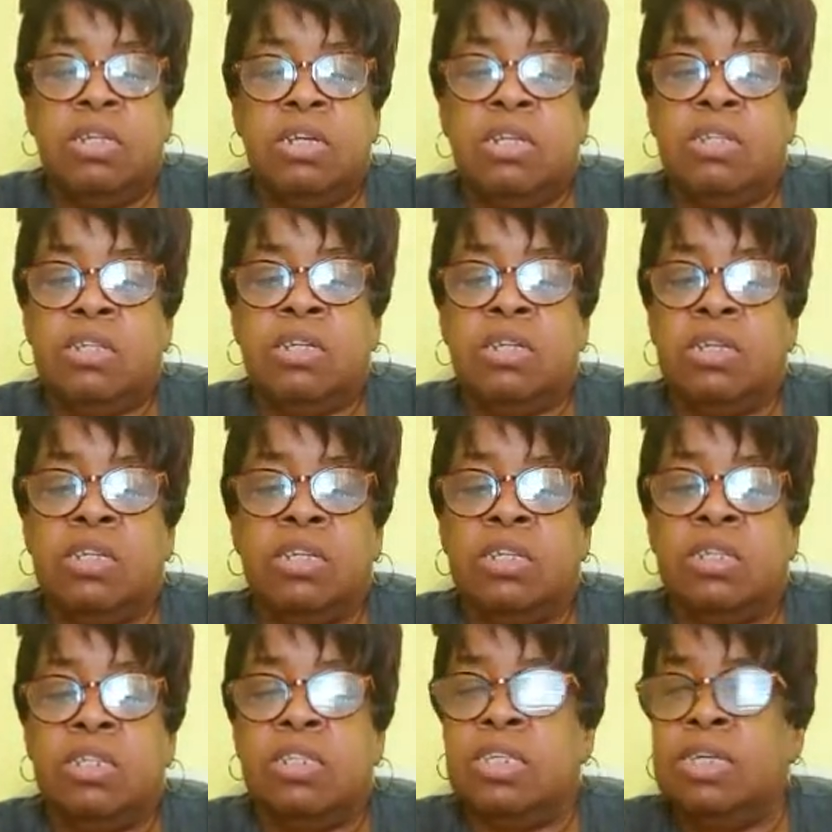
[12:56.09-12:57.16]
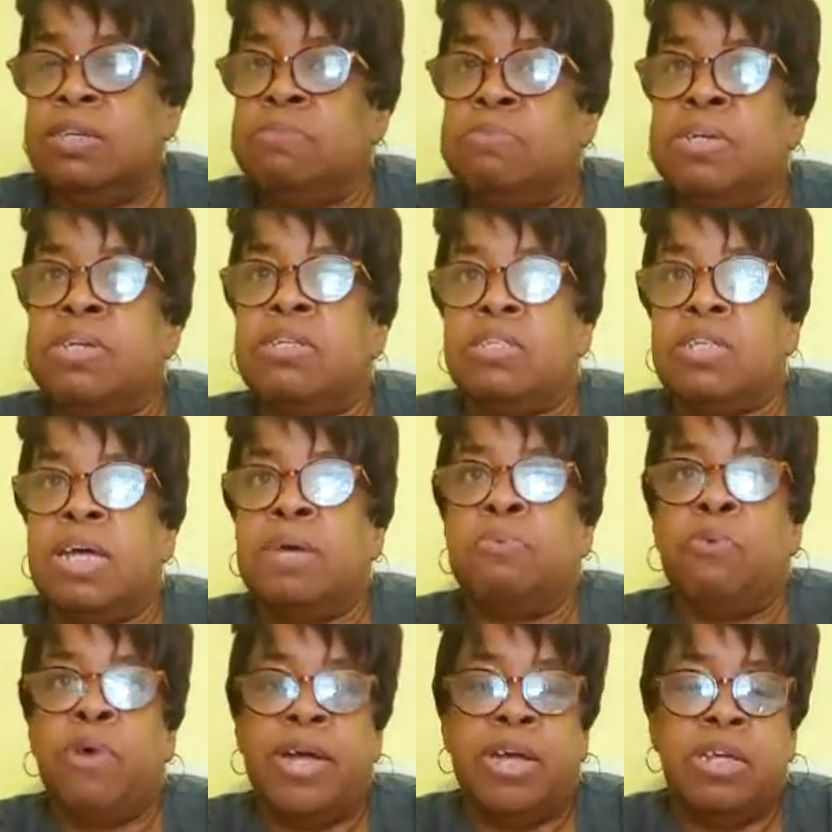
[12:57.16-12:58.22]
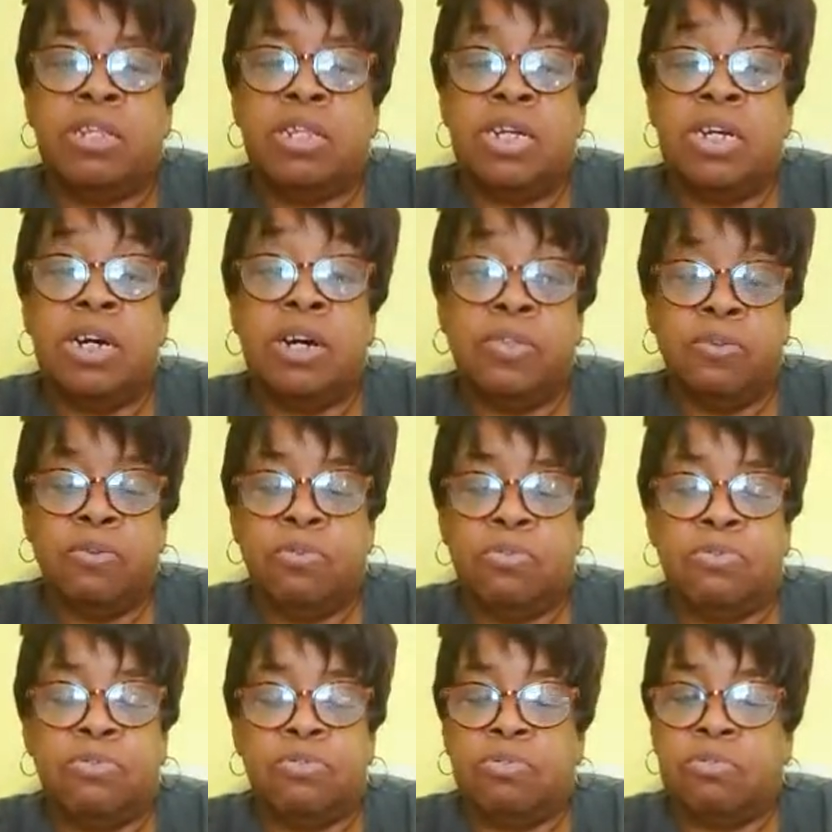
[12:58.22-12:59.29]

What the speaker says: It doesn't seem to be the same way as the others.